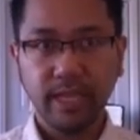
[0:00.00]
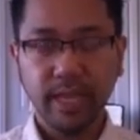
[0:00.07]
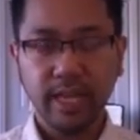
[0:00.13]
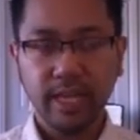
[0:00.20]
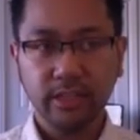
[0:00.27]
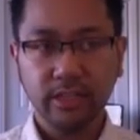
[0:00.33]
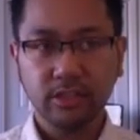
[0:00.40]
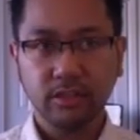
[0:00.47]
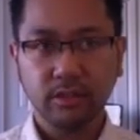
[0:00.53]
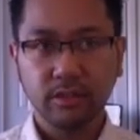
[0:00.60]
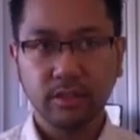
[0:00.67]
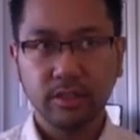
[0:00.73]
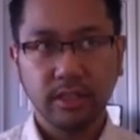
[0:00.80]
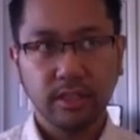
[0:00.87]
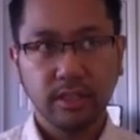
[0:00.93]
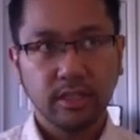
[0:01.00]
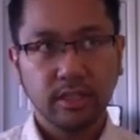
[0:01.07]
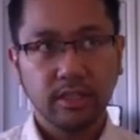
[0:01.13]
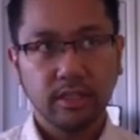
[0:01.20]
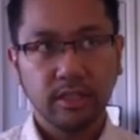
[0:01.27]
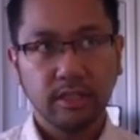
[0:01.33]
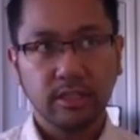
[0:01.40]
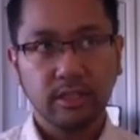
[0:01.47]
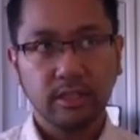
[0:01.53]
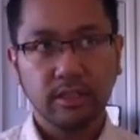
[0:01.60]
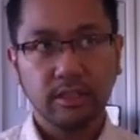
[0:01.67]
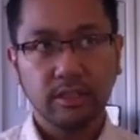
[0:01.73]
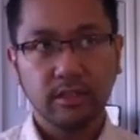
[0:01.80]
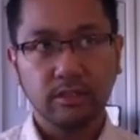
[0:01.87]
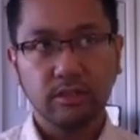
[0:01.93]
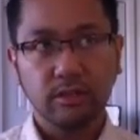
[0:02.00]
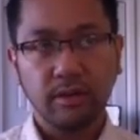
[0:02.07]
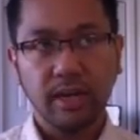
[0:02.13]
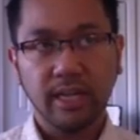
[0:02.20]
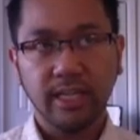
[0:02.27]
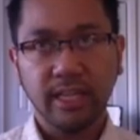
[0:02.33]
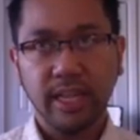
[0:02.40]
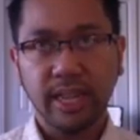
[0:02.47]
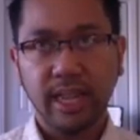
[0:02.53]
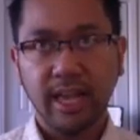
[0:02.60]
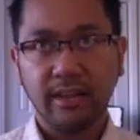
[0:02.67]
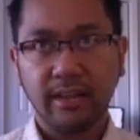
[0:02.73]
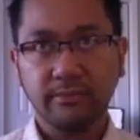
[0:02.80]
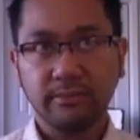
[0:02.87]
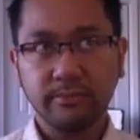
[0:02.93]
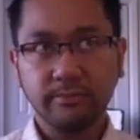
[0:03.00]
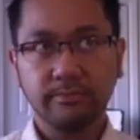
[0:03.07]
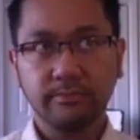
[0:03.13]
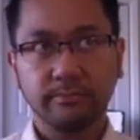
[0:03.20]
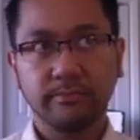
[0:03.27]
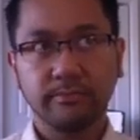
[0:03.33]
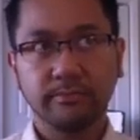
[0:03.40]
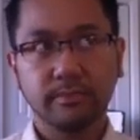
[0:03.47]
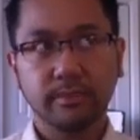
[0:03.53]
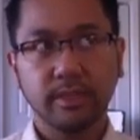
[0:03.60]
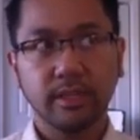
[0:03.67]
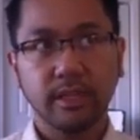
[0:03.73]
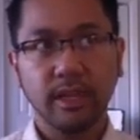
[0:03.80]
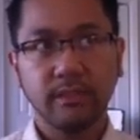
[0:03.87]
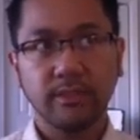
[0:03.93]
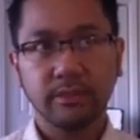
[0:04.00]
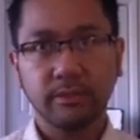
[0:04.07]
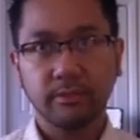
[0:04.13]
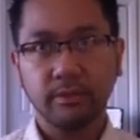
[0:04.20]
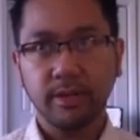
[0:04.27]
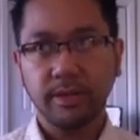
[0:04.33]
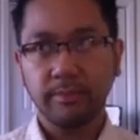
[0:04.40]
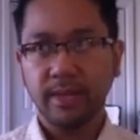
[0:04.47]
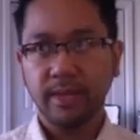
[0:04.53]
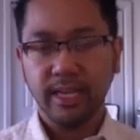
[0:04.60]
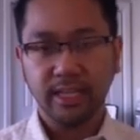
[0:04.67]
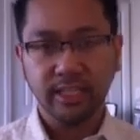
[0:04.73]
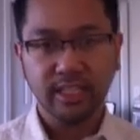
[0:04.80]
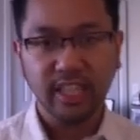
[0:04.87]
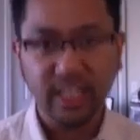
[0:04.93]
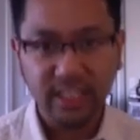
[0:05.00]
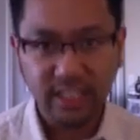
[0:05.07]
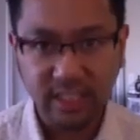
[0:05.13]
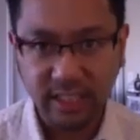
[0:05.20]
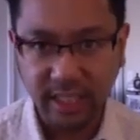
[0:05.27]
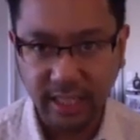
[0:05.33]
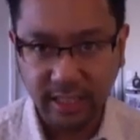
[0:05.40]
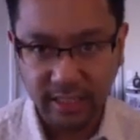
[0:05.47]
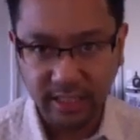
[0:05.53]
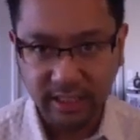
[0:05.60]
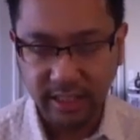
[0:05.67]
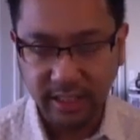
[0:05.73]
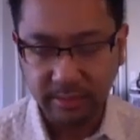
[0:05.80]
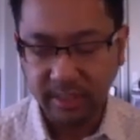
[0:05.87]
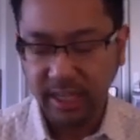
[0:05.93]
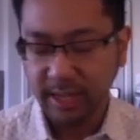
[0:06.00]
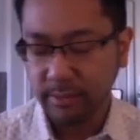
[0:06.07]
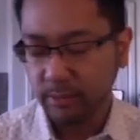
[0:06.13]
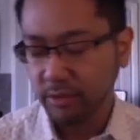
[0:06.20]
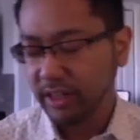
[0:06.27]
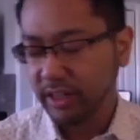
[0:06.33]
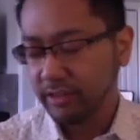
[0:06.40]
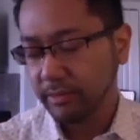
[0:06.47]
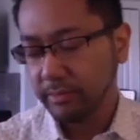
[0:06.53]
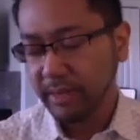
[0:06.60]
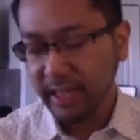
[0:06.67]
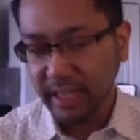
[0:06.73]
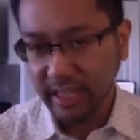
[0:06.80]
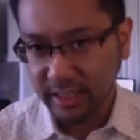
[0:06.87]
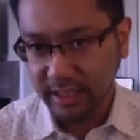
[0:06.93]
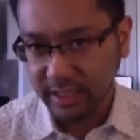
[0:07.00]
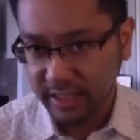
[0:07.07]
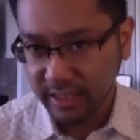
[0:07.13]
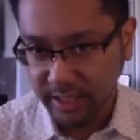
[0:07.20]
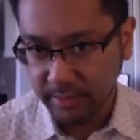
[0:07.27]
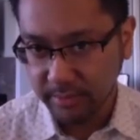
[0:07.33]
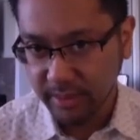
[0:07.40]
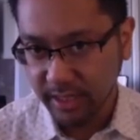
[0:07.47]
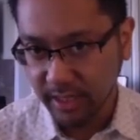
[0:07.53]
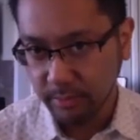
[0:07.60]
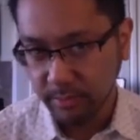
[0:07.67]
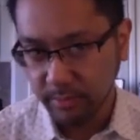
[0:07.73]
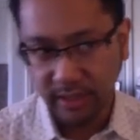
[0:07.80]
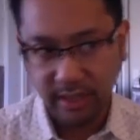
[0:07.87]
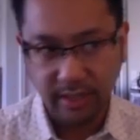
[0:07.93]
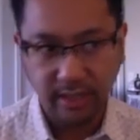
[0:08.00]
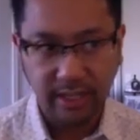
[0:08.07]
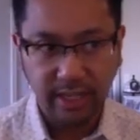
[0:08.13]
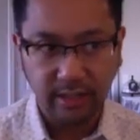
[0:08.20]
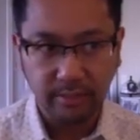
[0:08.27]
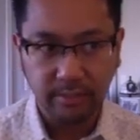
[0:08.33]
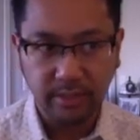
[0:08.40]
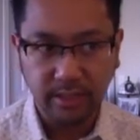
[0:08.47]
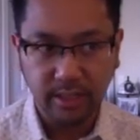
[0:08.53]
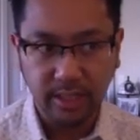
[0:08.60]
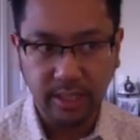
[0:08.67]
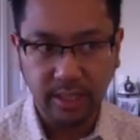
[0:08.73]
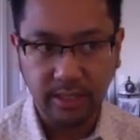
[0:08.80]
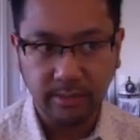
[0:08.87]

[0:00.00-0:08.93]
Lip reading: And trying to have everyone paying attention at the same time or even meeting in the same time without accountability.